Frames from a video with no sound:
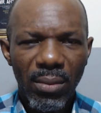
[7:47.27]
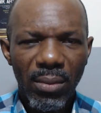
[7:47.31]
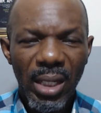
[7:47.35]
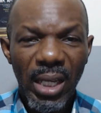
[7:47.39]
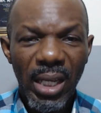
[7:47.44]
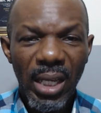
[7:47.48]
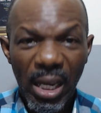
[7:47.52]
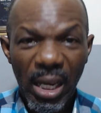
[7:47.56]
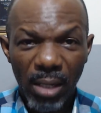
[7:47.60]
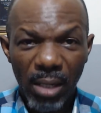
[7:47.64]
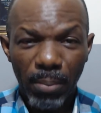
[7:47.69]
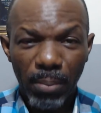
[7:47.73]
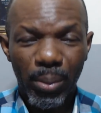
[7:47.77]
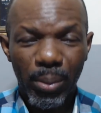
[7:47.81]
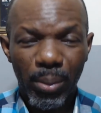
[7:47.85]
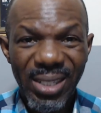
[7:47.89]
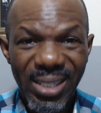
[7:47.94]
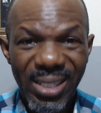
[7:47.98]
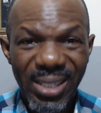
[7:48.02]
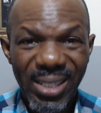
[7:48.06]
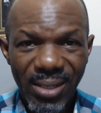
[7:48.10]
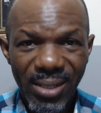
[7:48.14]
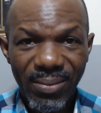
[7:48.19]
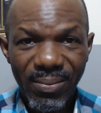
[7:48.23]
in the
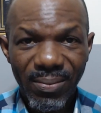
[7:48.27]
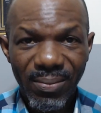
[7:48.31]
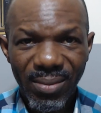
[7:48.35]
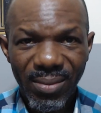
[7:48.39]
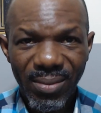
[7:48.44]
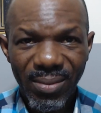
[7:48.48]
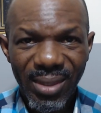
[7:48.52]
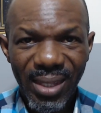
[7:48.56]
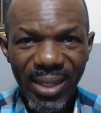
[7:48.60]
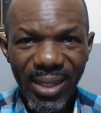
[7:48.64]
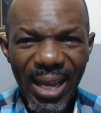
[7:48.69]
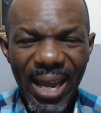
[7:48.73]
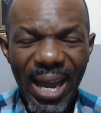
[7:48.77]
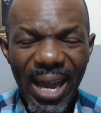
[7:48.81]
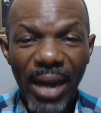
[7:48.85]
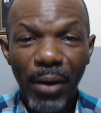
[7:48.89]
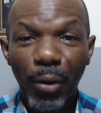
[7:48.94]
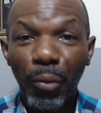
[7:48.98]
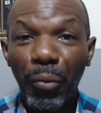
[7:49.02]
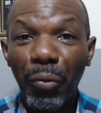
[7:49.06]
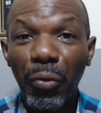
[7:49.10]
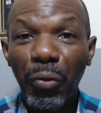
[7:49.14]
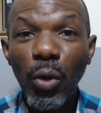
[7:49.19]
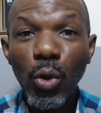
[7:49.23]
prison and
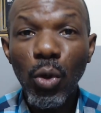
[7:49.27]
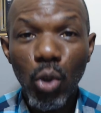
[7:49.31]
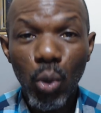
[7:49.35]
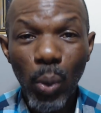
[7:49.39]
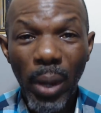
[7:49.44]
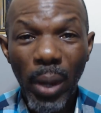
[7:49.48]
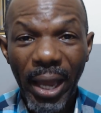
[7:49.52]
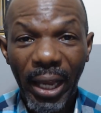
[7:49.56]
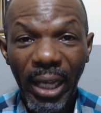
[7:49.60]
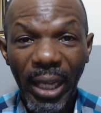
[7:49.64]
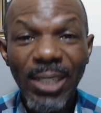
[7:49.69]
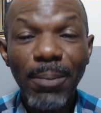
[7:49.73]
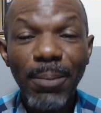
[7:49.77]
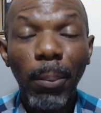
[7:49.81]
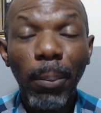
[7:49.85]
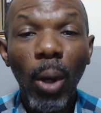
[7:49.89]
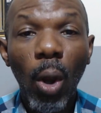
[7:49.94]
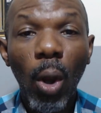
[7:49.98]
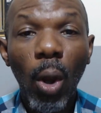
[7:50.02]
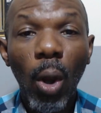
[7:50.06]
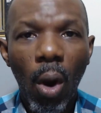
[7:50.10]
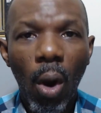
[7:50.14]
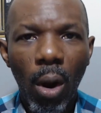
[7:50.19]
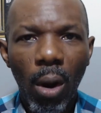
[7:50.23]
refused to
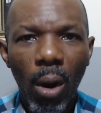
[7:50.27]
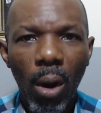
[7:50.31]
explore